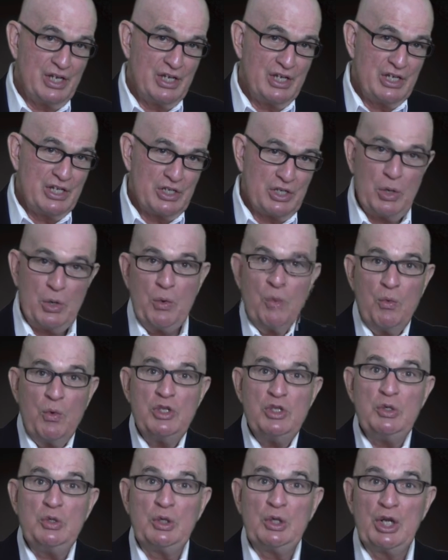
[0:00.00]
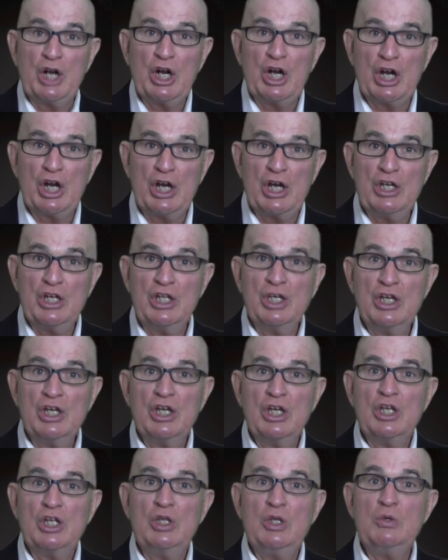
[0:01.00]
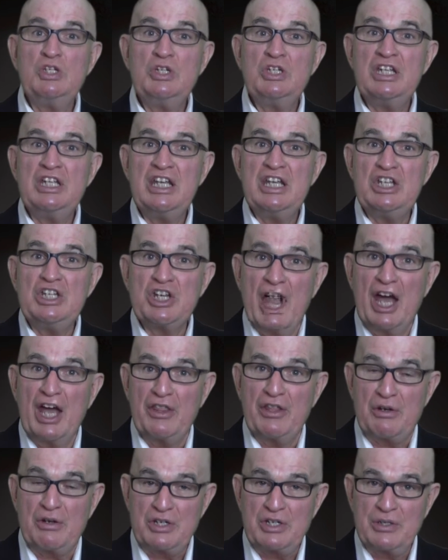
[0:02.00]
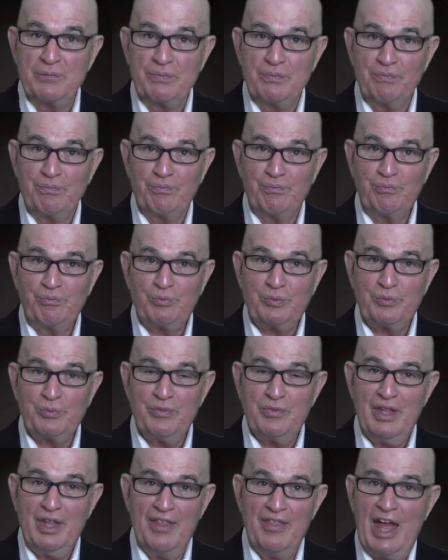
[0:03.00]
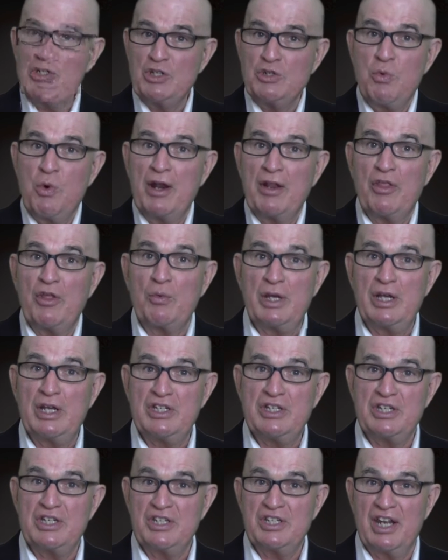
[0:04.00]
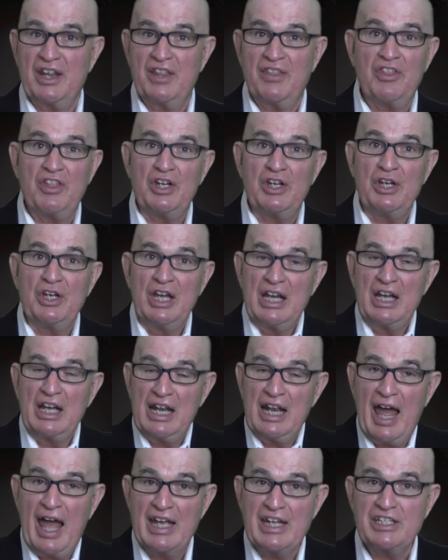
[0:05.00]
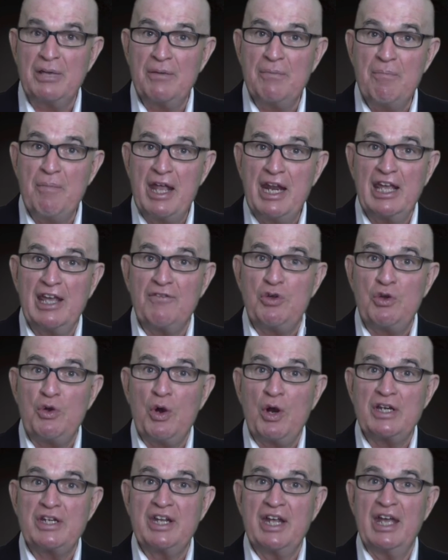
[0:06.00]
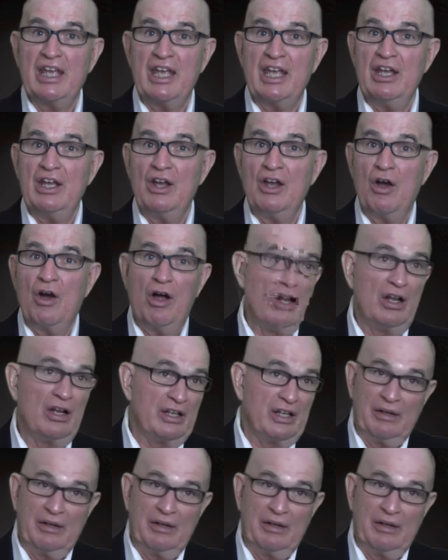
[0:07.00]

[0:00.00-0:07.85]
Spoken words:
So when you learn, you teach others. And that's one of the reasons that in the class that many of you are taking called